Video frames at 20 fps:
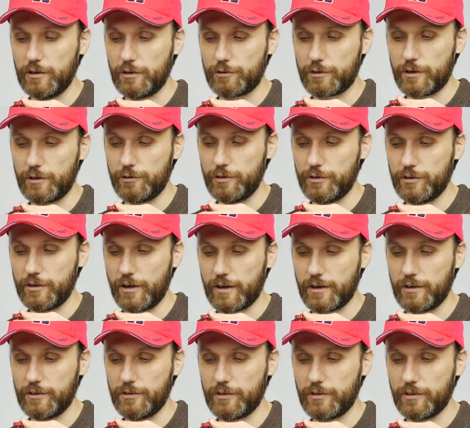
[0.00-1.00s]
for a few
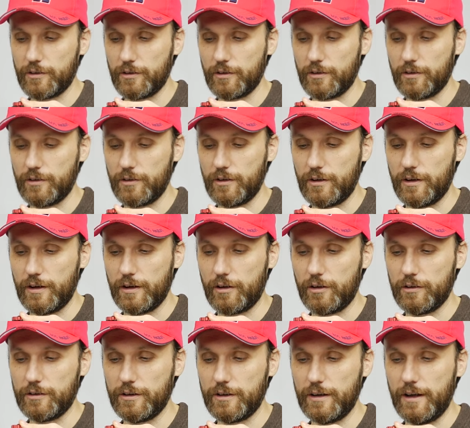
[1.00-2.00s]
seconds,
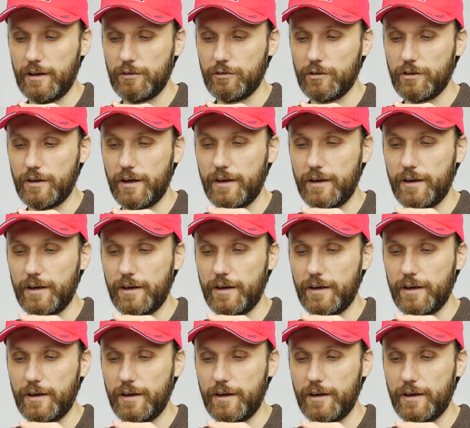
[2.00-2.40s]
hold it level,